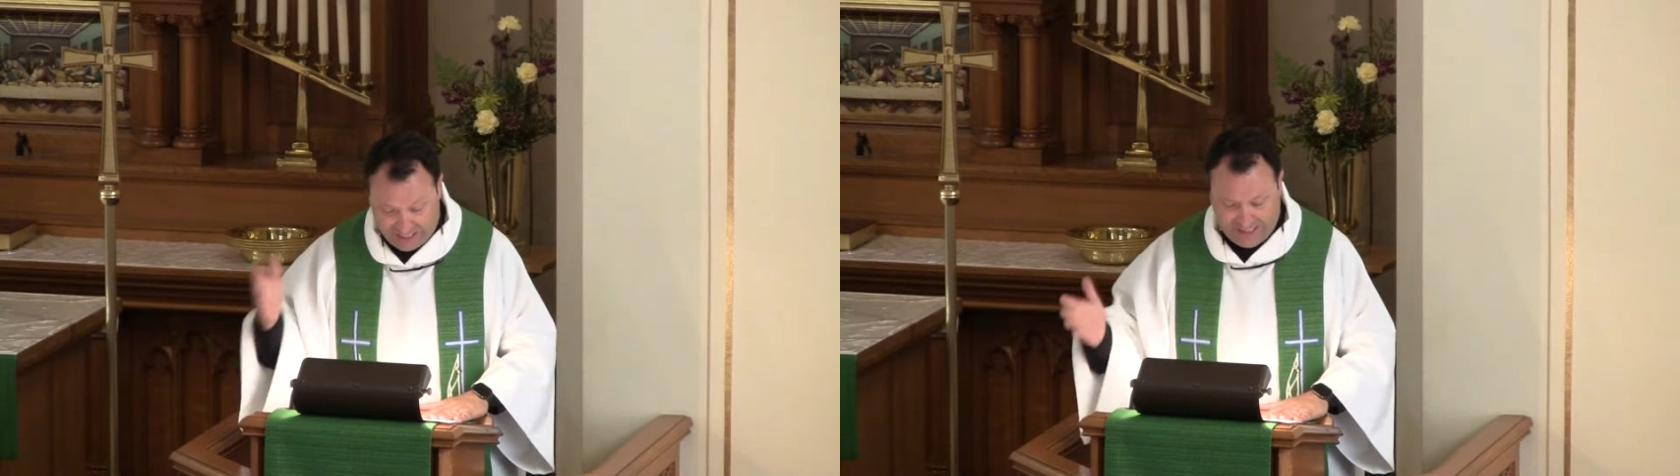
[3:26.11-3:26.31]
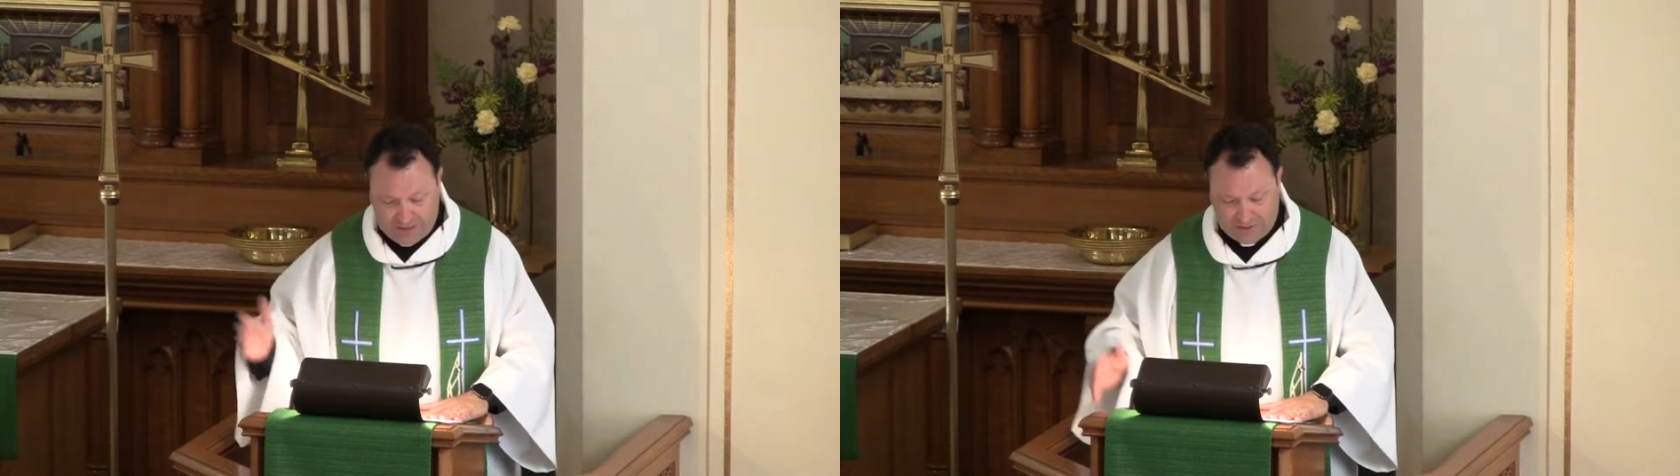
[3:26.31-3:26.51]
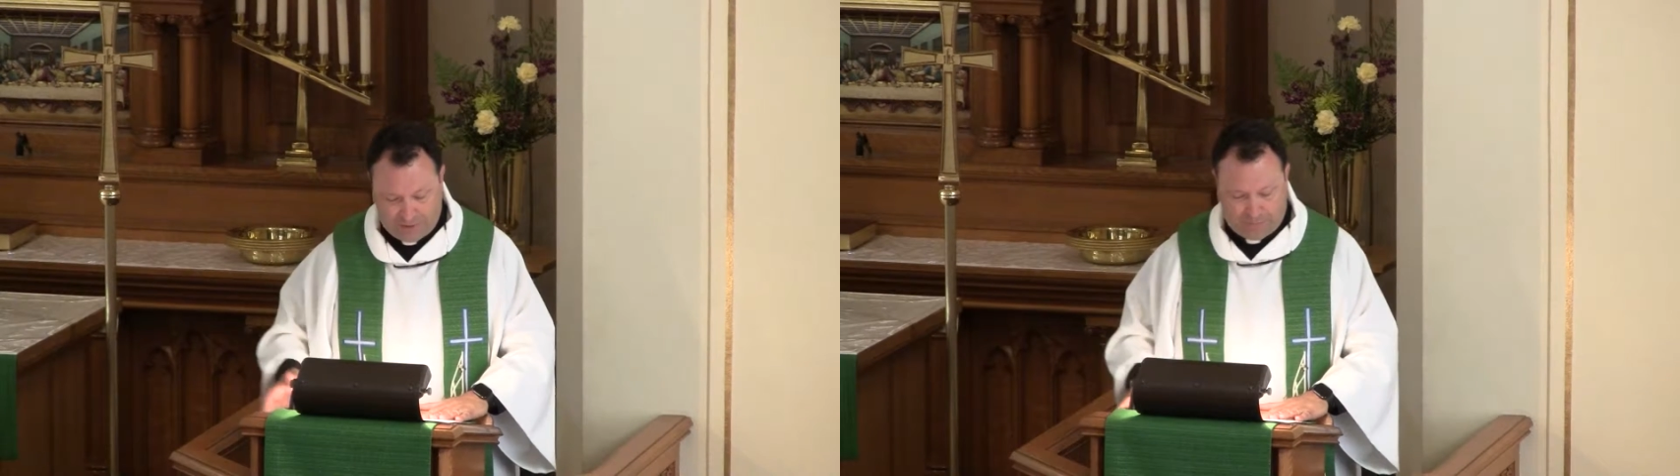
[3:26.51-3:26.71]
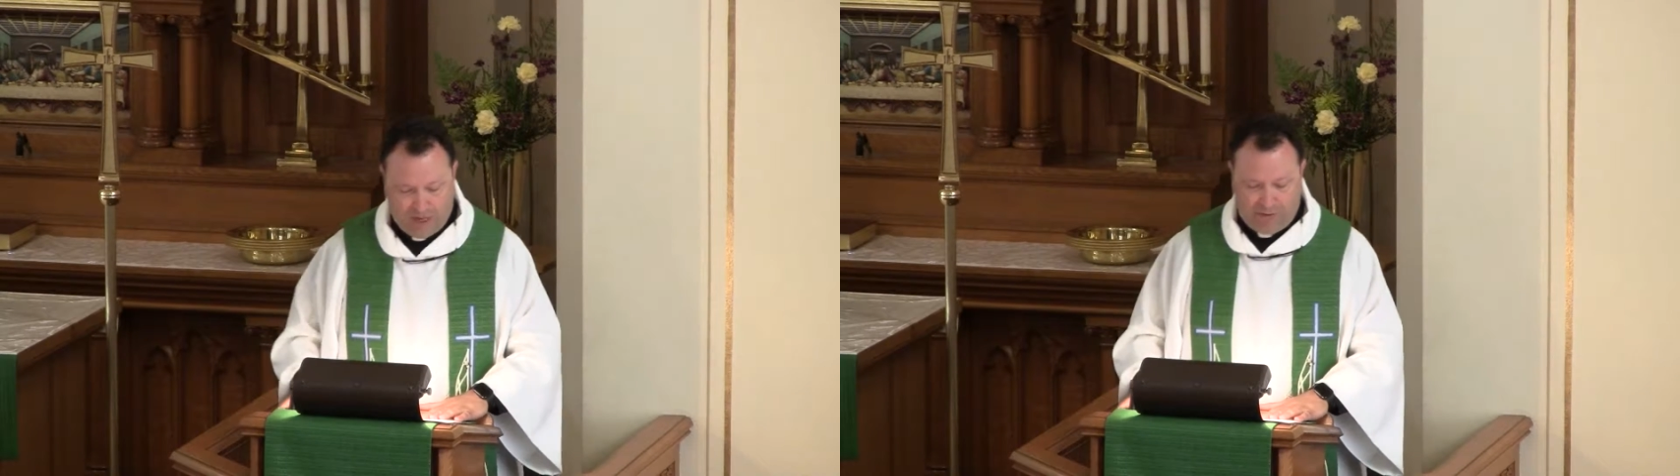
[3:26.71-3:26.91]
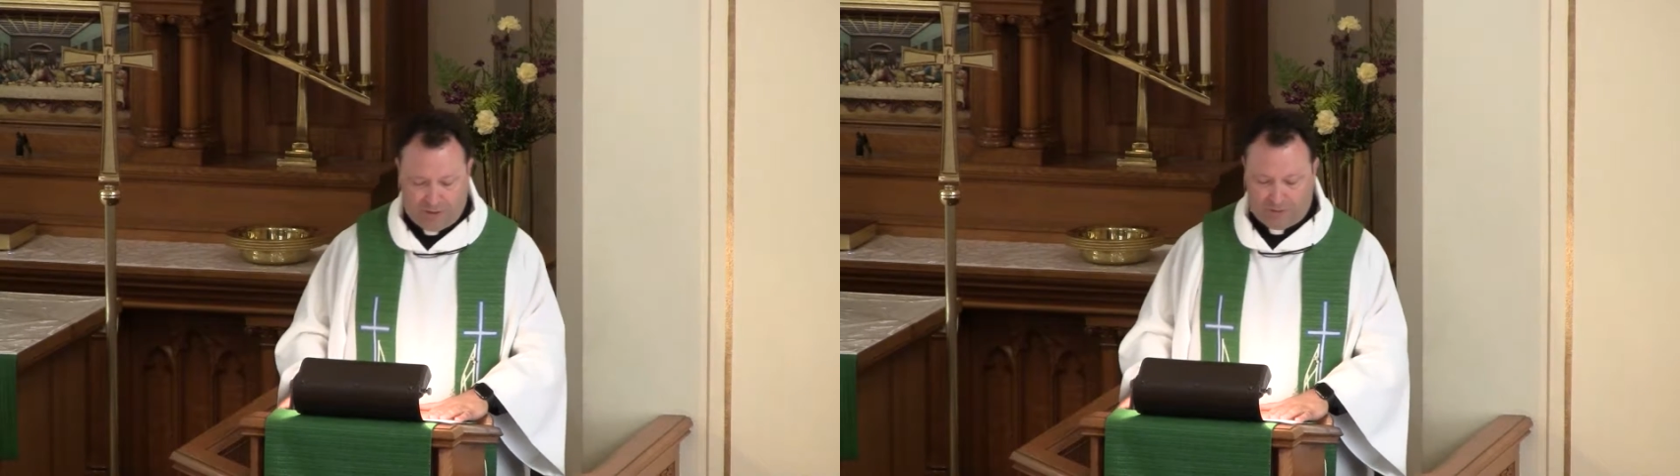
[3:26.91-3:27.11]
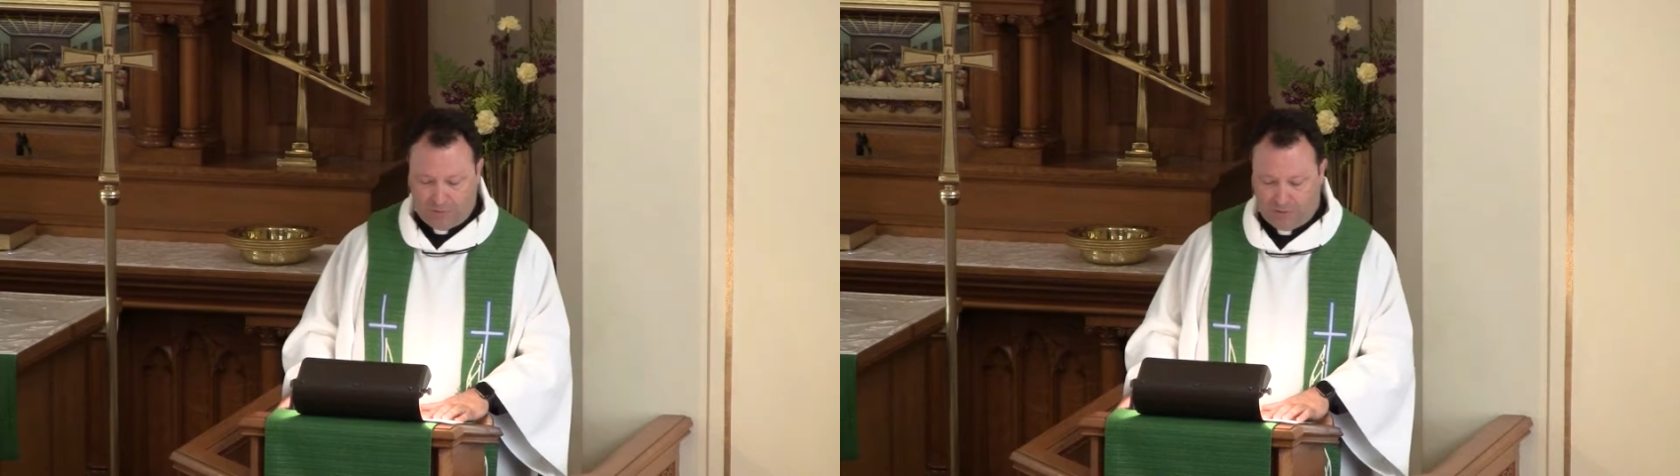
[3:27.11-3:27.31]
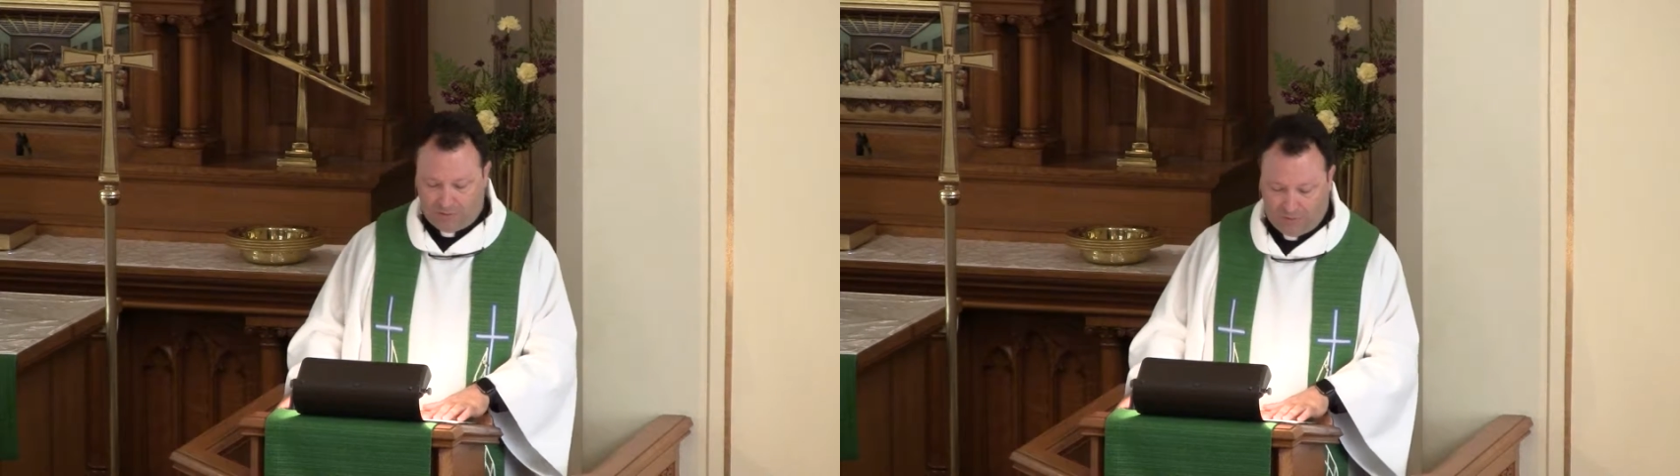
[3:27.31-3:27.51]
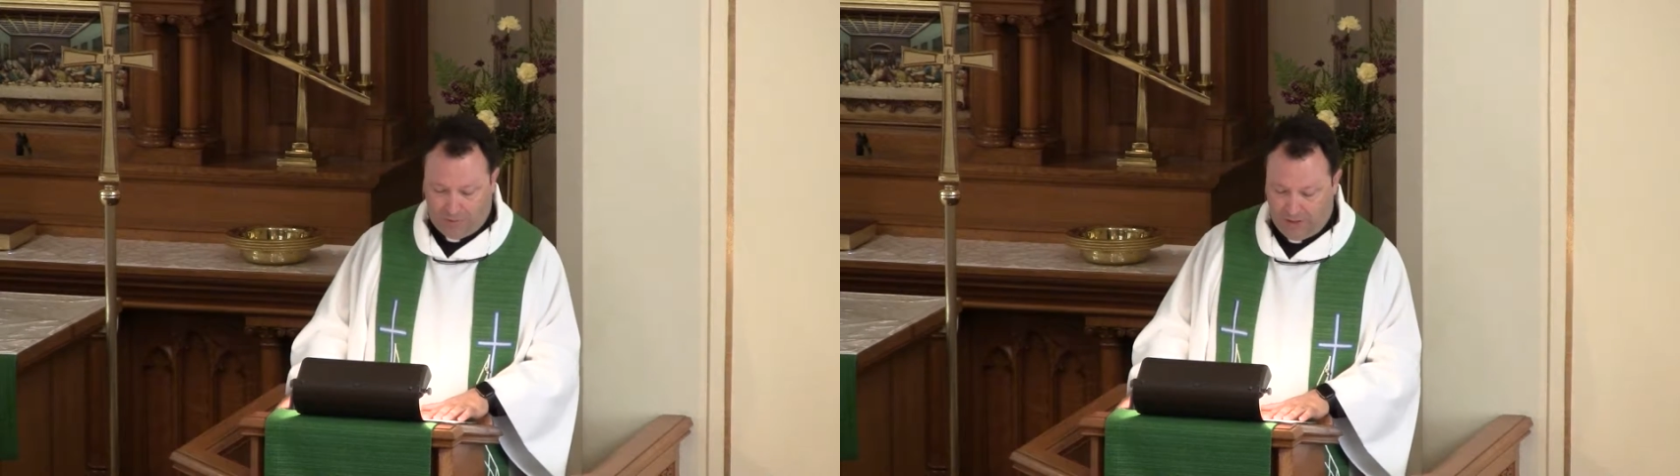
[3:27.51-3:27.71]
killed your prophets with the
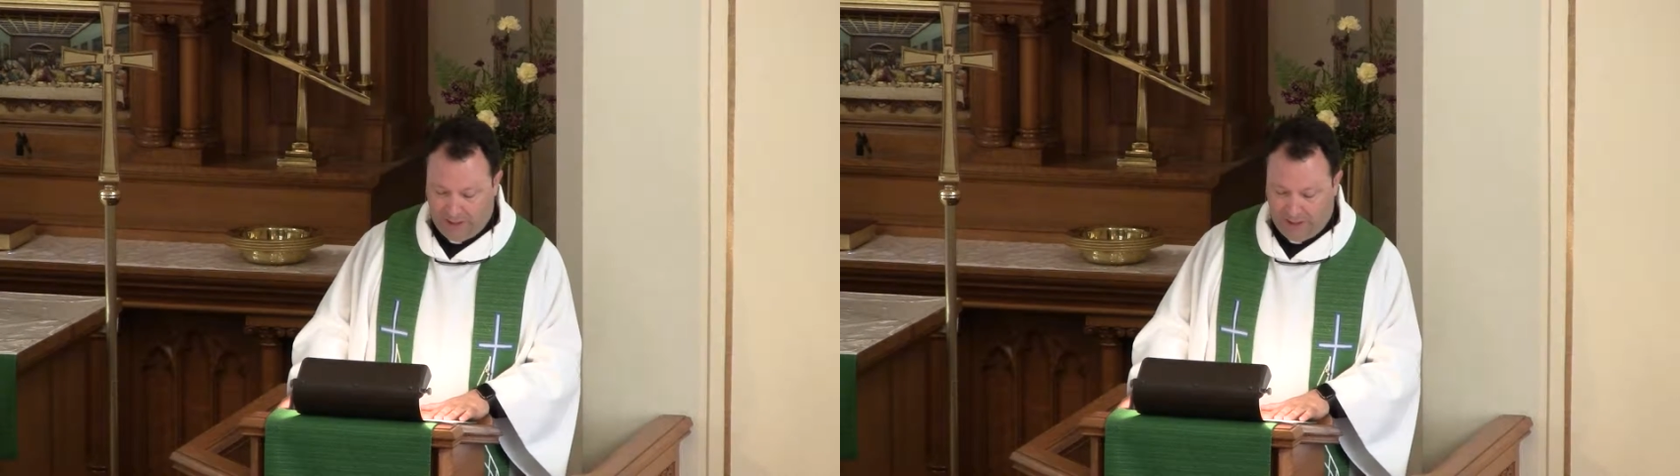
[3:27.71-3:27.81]
sword.